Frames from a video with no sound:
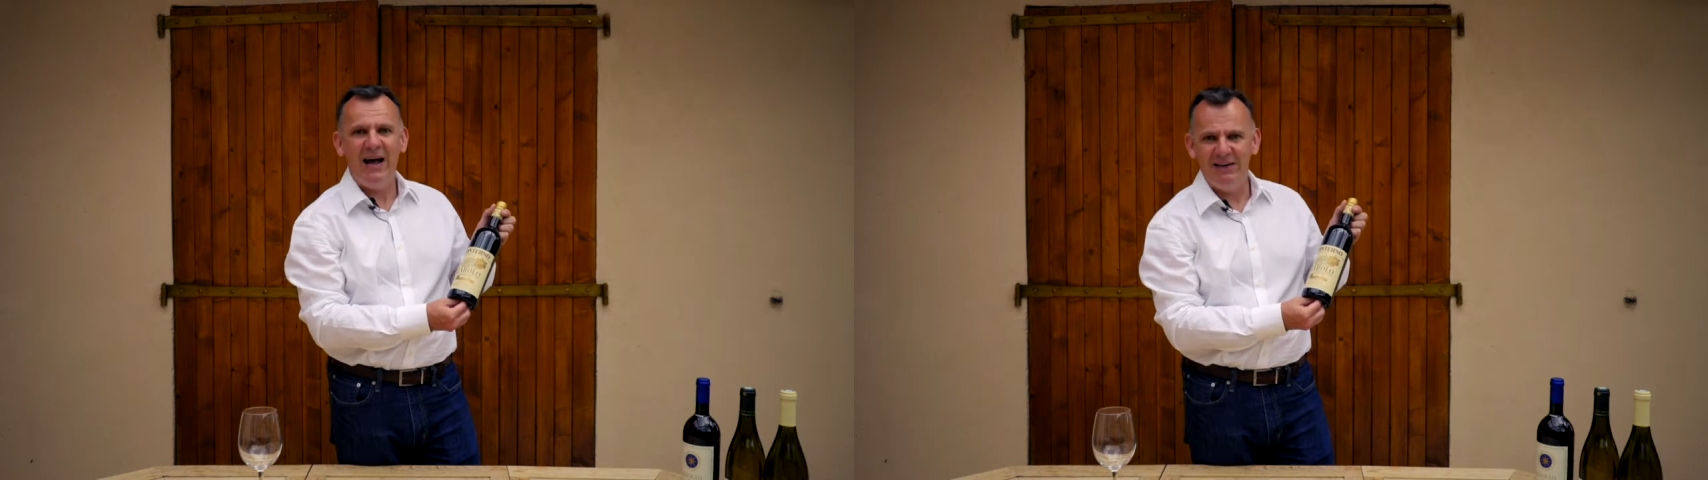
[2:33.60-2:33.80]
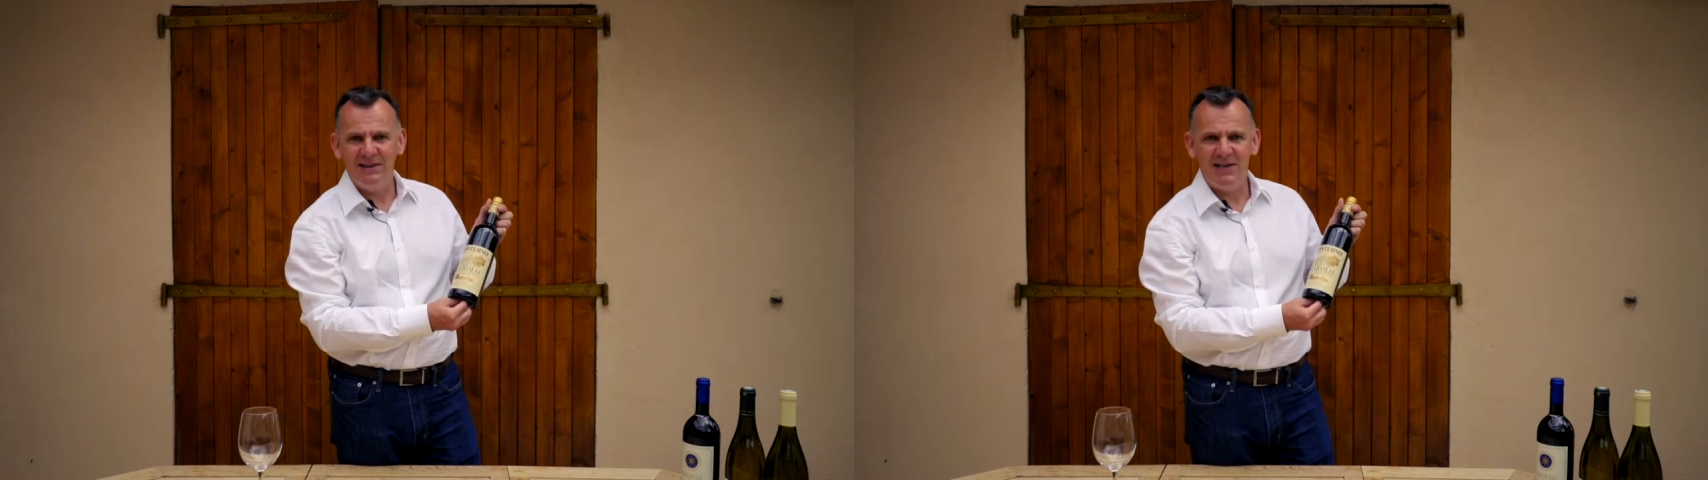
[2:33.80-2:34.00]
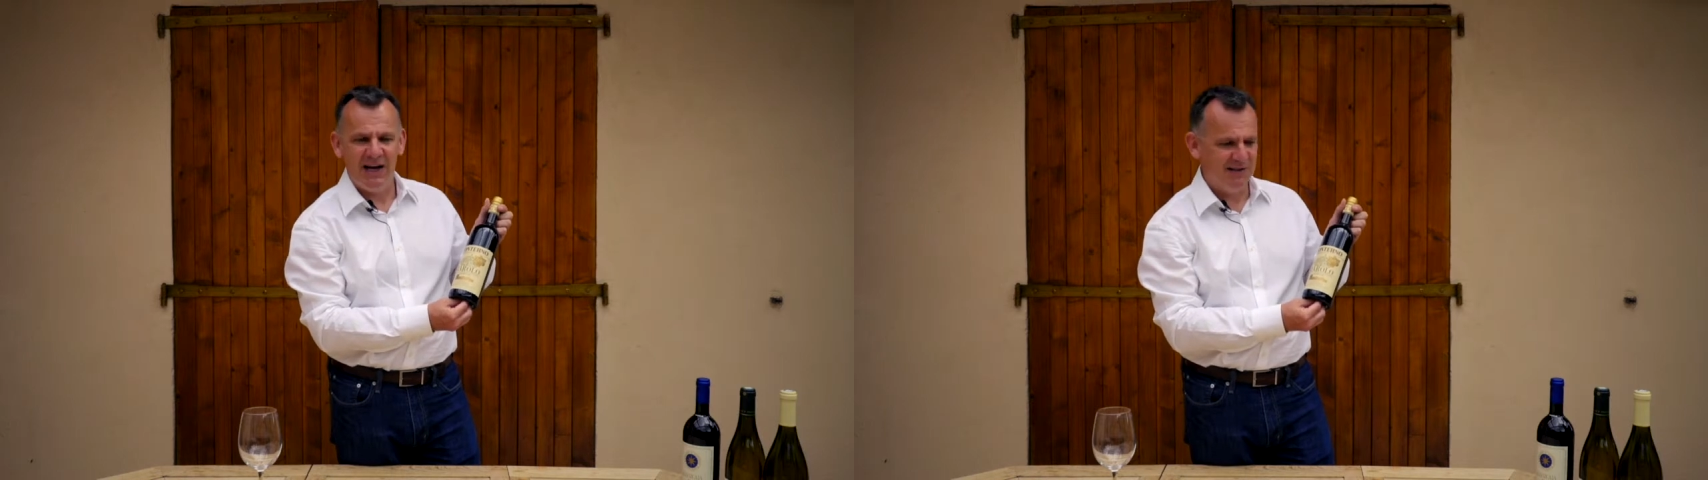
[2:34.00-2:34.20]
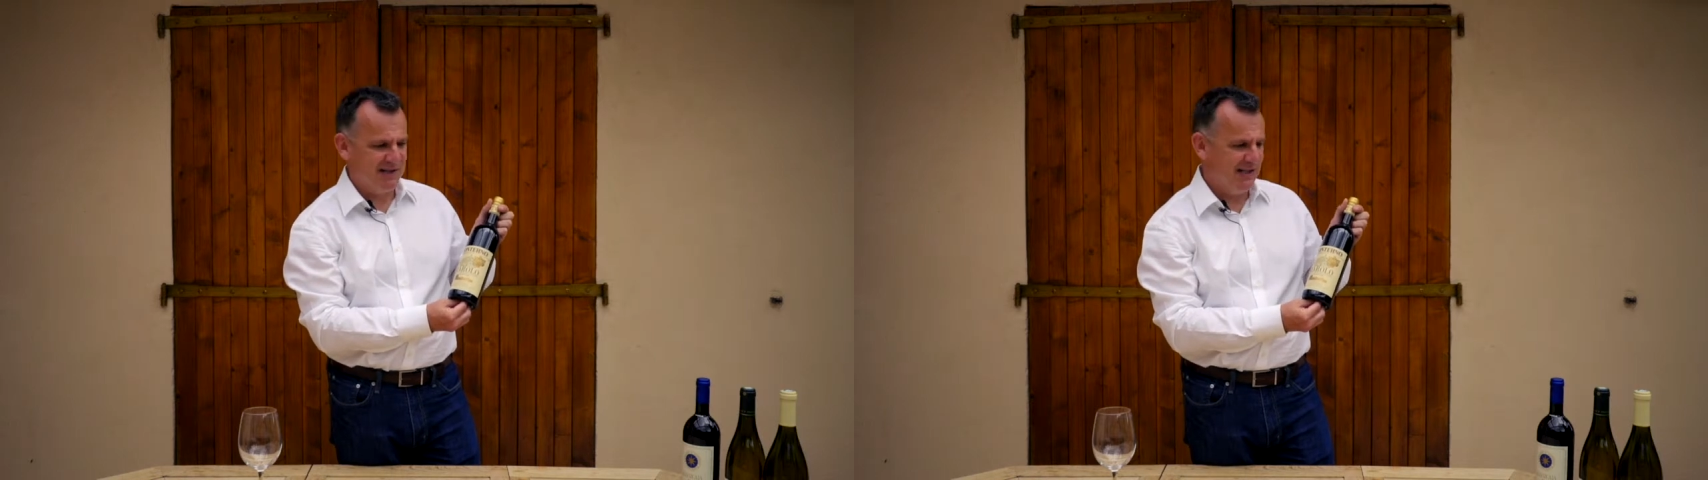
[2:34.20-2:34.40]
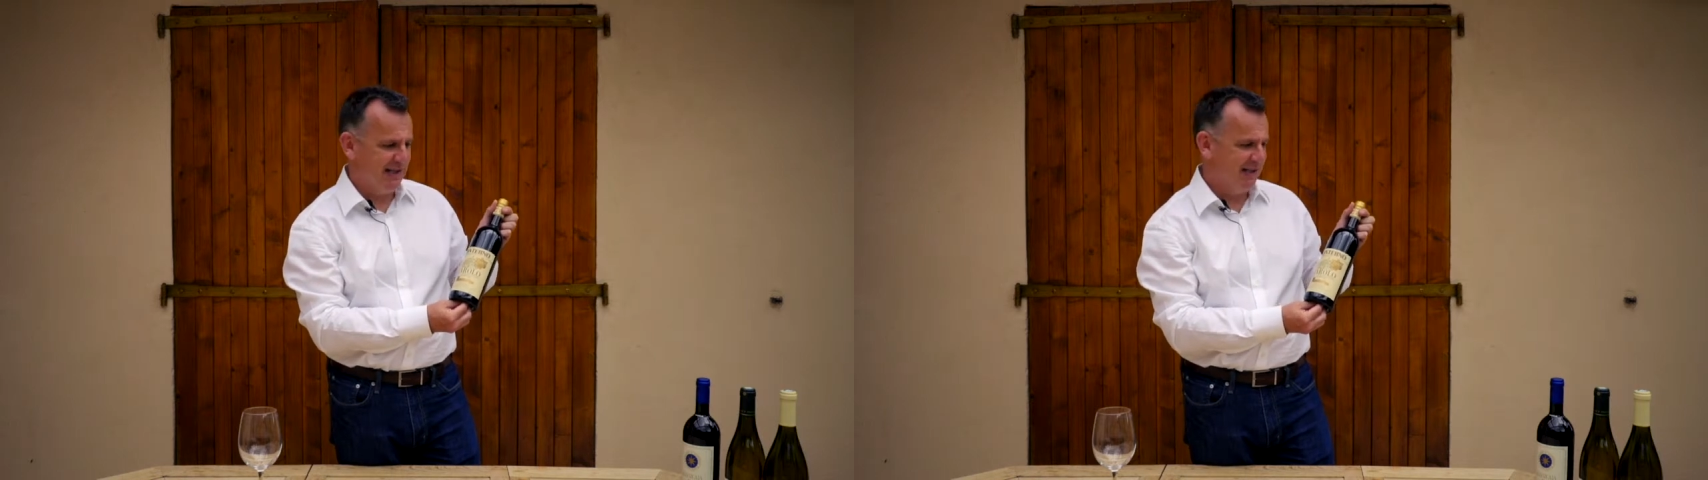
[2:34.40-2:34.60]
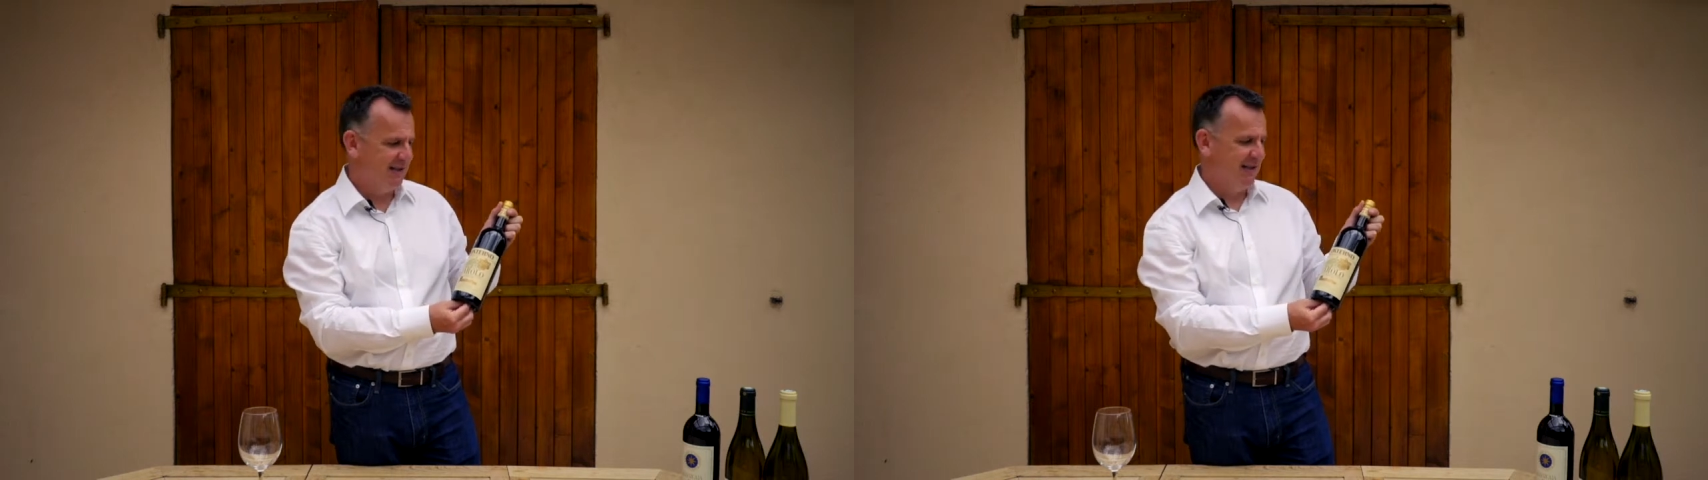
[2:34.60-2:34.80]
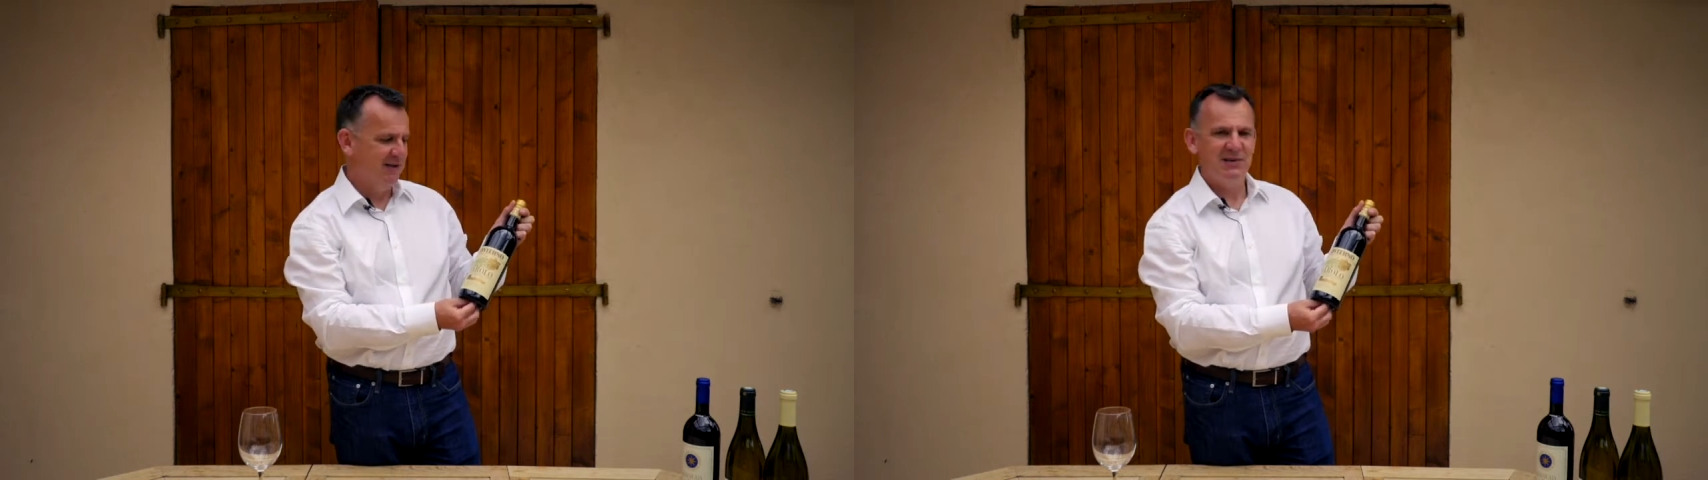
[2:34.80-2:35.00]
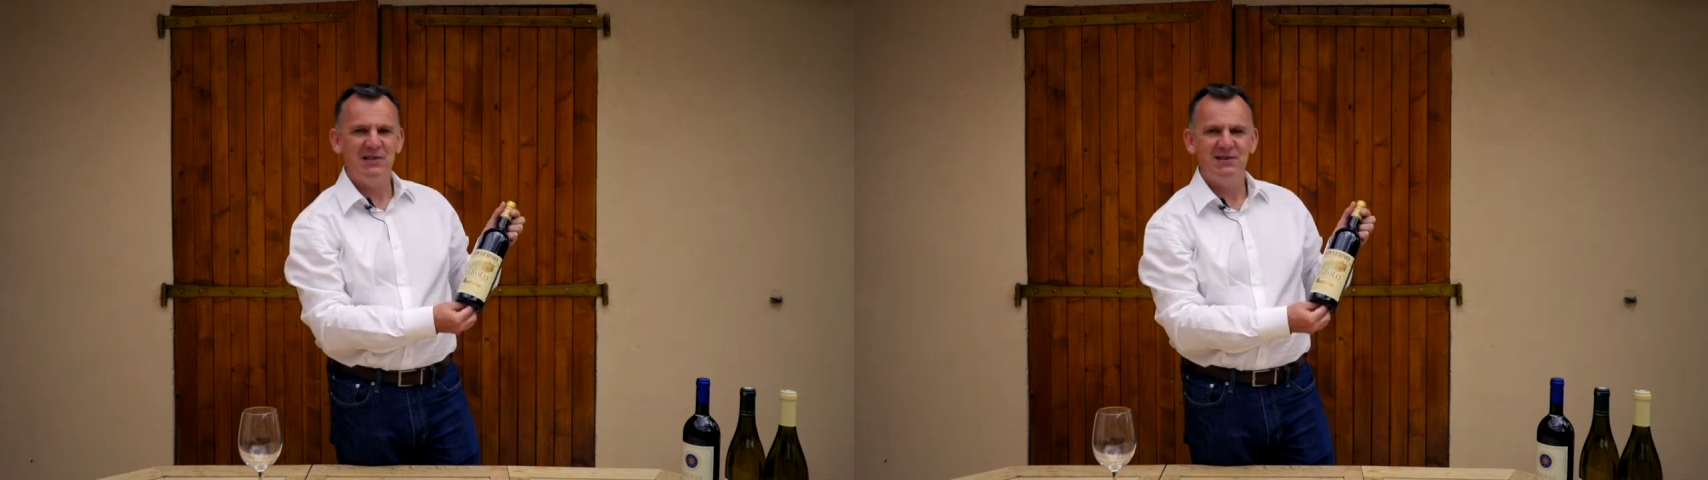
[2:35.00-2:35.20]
and it's guaranteed, which